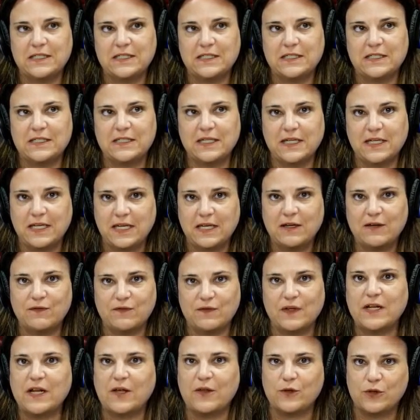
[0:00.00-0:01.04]
to give
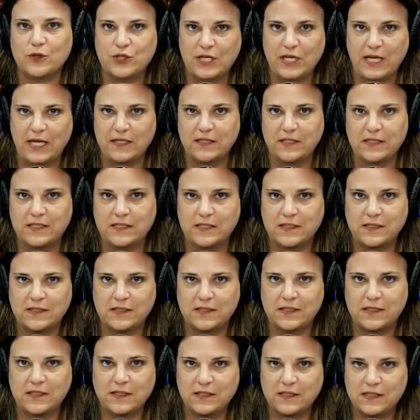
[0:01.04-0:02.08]
another chance,
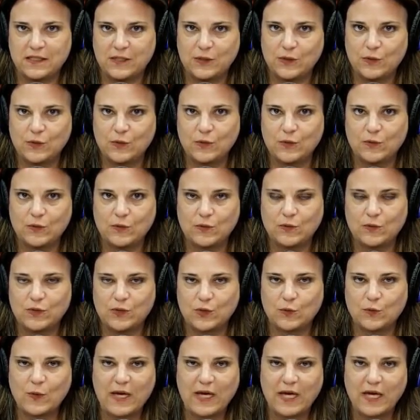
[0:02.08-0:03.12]
to
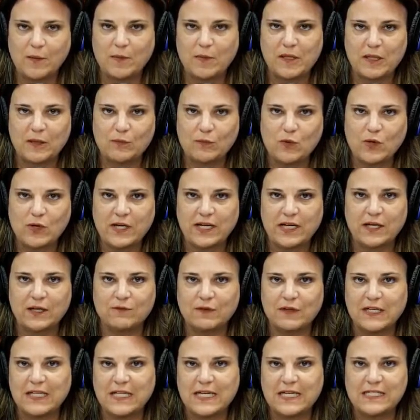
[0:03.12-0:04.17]
wake up in the morning and
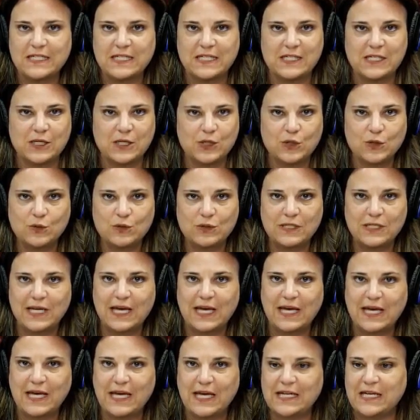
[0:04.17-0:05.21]
realize it's a new
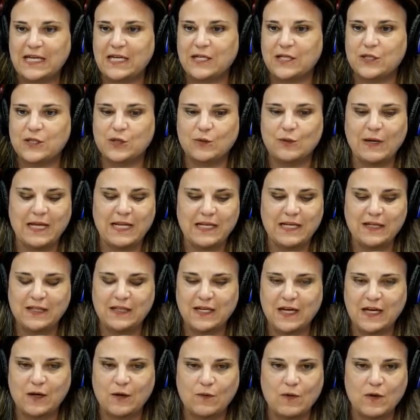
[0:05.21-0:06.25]
day and I can do
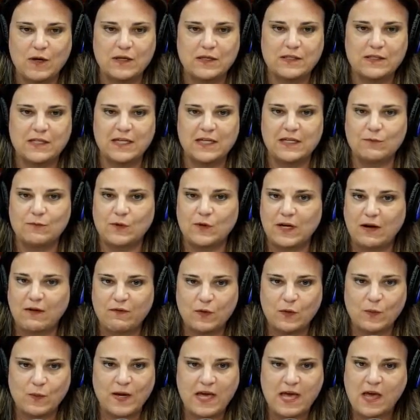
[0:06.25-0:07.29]
anything I want in
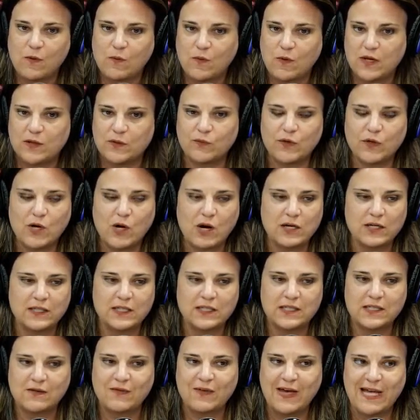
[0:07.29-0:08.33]
whatever way I want,
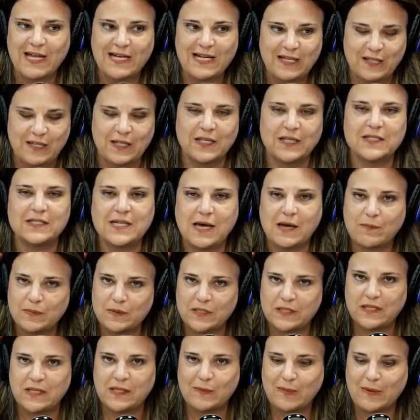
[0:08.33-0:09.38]
regardless of anything that's
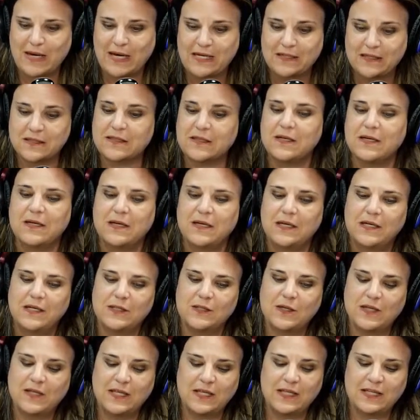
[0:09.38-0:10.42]
happened in the past.
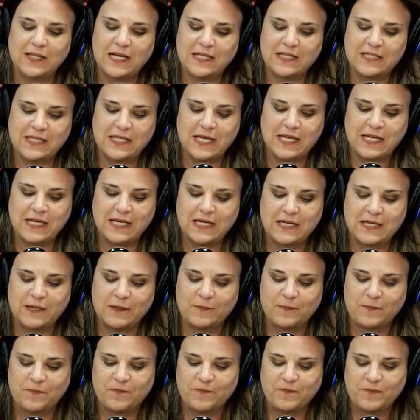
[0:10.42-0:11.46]
So I think that's where
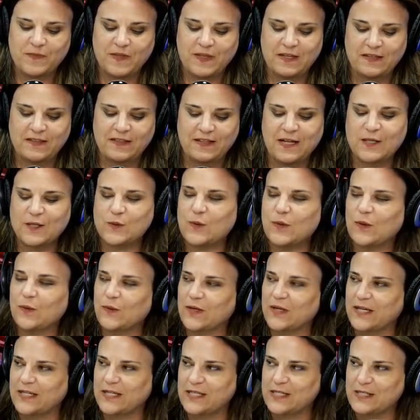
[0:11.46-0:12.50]

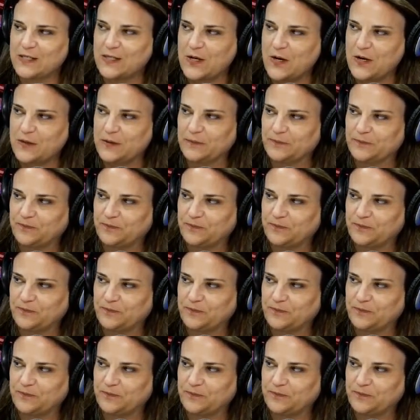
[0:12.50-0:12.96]
we're going to start.